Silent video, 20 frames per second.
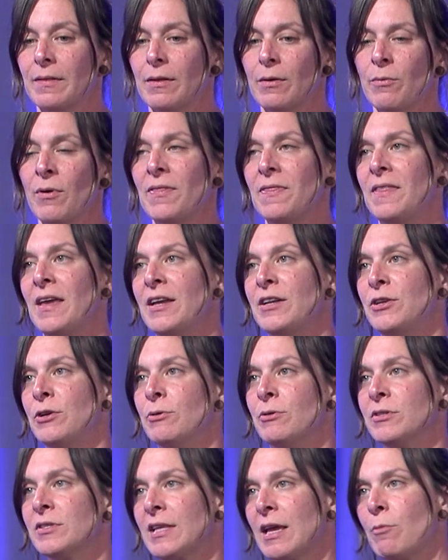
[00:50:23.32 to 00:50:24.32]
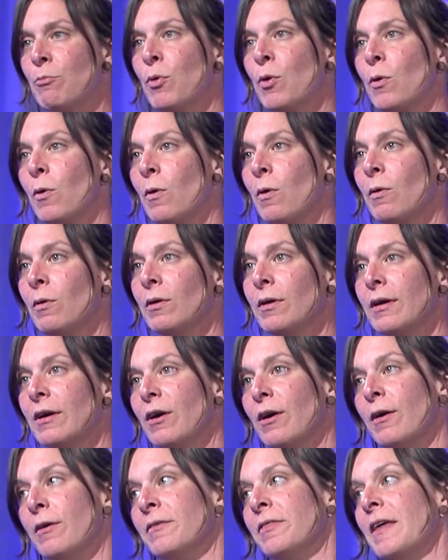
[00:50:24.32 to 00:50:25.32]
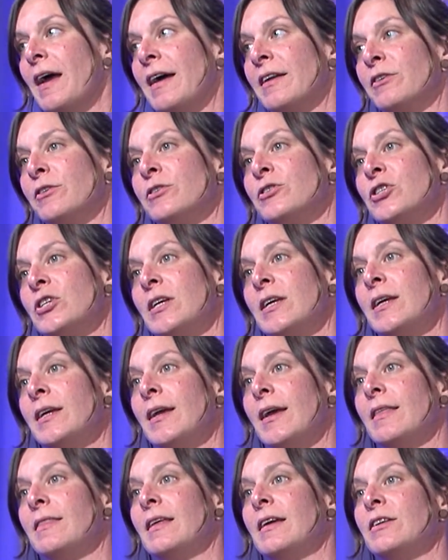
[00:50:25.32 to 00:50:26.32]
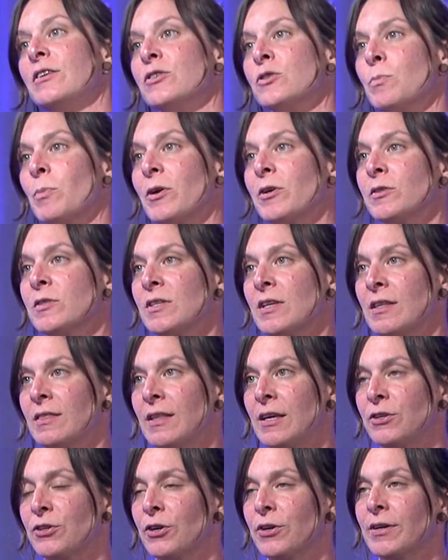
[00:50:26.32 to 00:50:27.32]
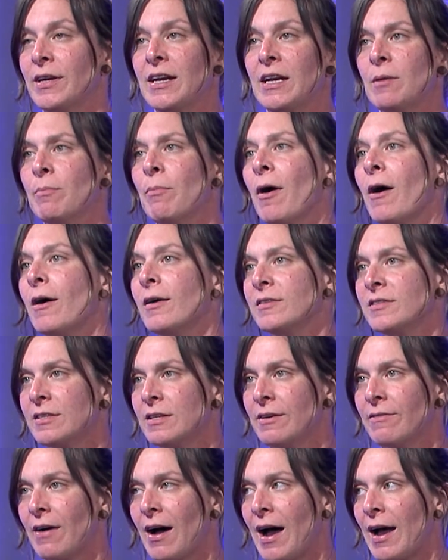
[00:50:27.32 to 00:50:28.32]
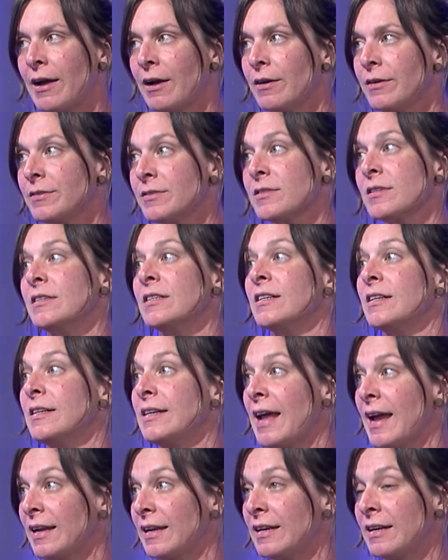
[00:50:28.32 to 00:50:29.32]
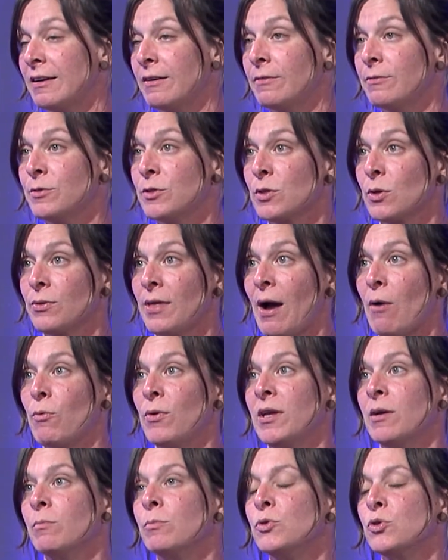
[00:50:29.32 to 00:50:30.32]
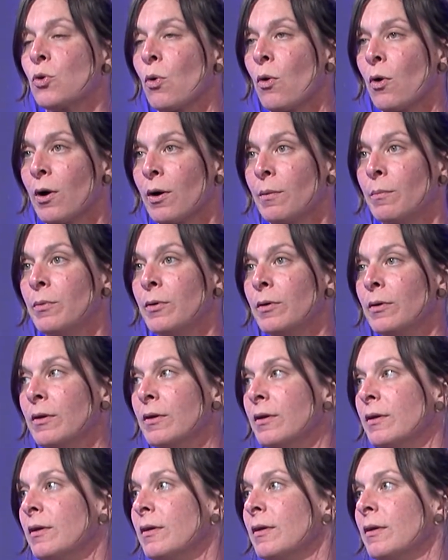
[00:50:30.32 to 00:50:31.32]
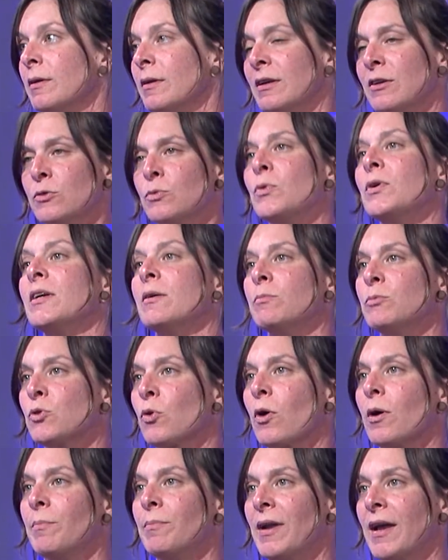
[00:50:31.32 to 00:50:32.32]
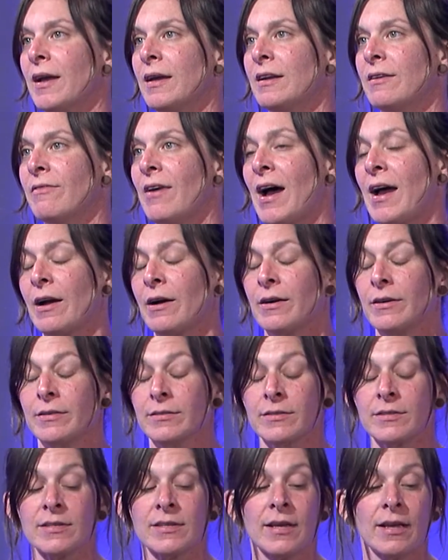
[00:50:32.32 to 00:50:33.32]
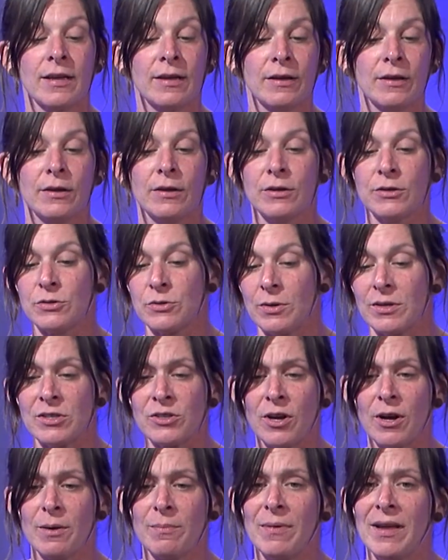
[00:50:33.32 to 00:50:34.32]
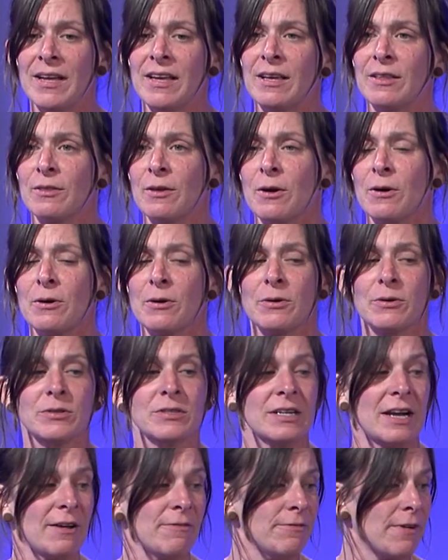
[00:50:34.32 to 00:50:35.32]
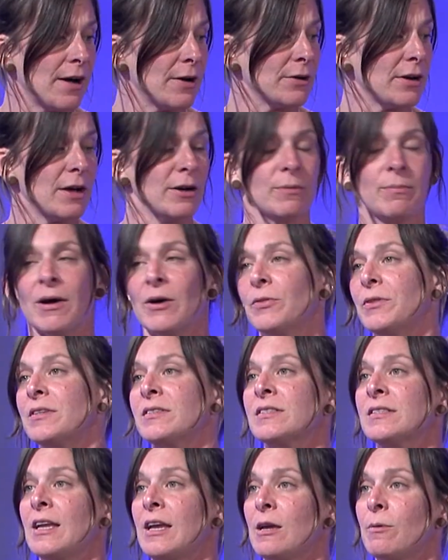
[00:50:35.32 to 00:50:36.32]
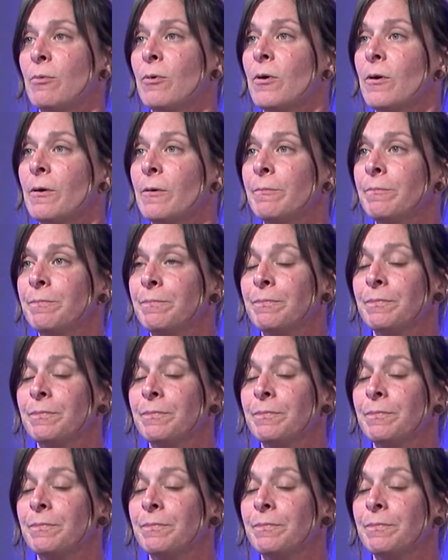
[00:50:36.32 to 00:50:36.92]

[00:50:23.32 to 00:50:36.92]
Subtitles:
what they do is they pull earth energy and they disperse it. They turn any positive ions into negative so that we absorb, because we absorb negative ions. So I started making those, and I found out about this table,